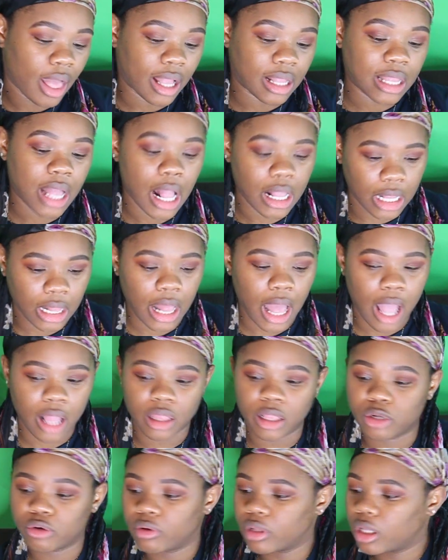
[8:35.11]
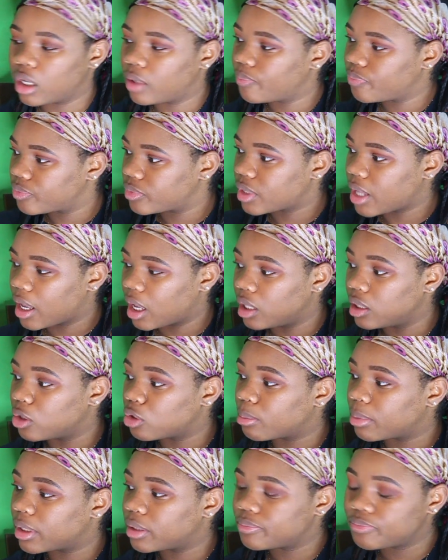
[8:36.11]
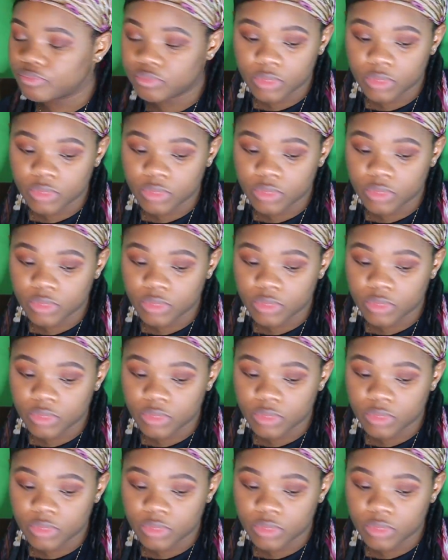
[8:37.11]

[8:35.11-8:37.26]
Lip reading: not a lot, literally, like a little bit,